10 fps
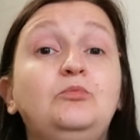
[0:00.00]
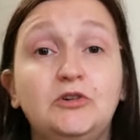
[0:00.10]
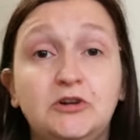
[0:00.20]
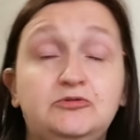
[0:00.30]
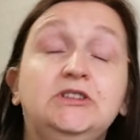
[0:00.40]

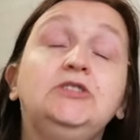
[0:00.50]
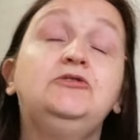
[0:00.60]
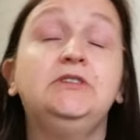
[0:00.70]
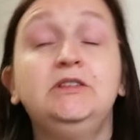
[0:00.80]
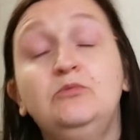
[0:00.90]
what I really,
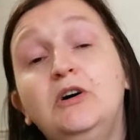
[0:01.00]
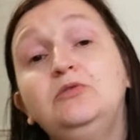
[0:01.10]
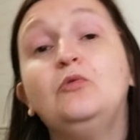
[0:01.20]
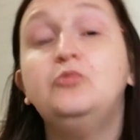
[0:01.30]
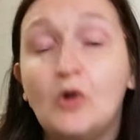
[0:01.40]
really
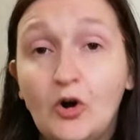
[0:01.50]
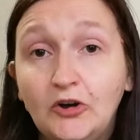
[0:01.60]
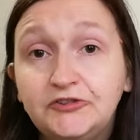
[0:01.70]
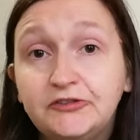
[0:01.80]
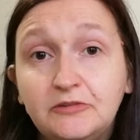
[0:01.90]
want,
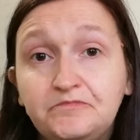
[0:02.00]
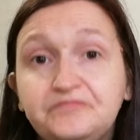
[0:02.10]
was